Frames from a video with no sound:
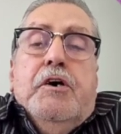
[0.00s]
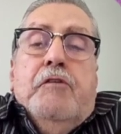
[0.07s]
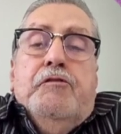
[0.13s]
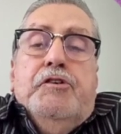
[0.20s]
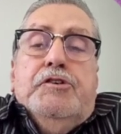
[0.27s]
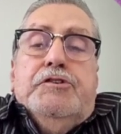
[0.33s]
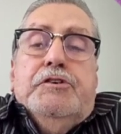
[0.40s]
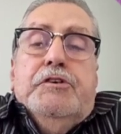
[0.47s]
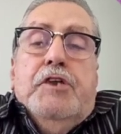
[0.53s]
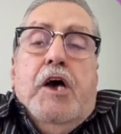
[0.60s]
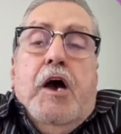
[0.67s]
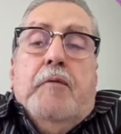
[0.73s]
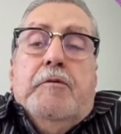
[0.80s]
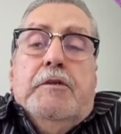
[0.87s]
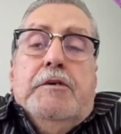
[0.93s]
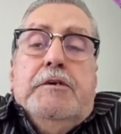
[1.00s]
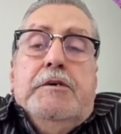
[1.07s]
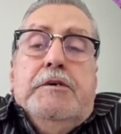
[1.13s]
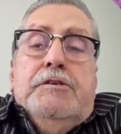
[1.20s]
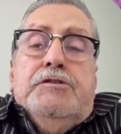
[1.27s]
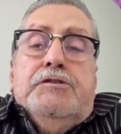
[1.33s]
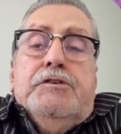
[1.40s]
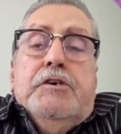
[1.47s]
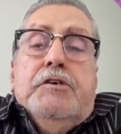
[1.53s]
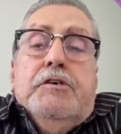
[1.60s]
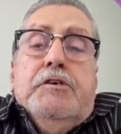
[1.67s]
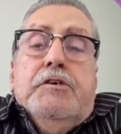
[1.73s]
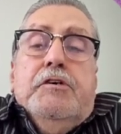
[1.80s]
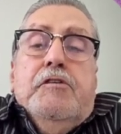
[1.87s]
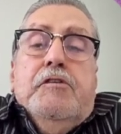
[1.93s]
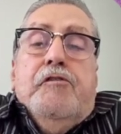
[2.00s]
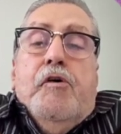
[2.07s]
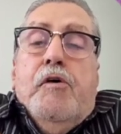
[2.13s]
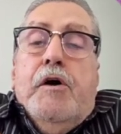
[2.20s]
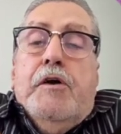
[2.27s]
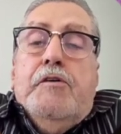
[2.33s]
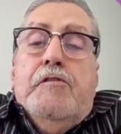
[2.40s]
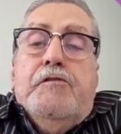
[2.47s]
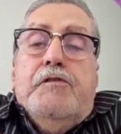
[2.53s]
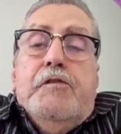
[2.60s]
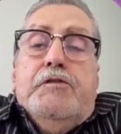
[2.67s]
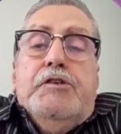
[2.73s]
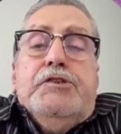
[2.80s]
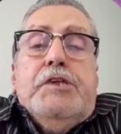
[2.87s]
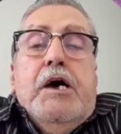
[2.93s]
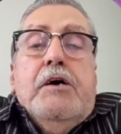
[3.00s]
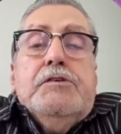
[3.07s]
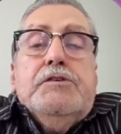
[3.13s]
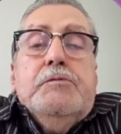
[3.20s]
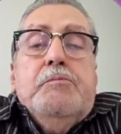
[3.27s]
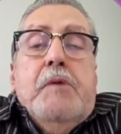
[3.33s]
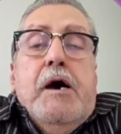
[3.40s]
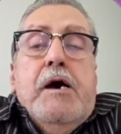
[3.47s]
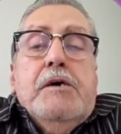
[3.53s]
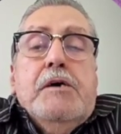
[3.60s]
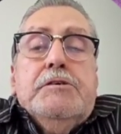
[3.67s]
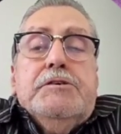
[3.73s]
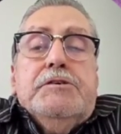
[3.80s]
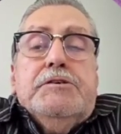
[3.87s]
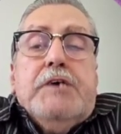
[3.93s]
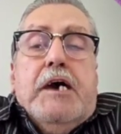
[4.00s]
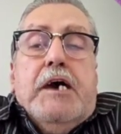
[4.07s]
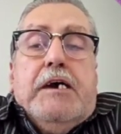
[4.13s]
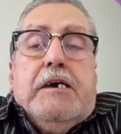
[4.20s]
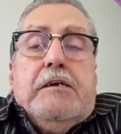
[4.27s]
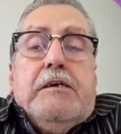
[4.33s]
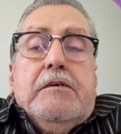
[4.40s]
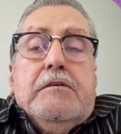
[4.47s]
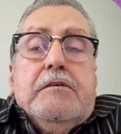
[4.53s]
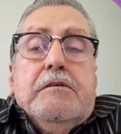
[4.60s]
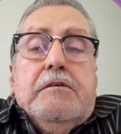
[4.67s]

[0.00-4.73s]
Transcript: of this anomaly is 450,000 miles a second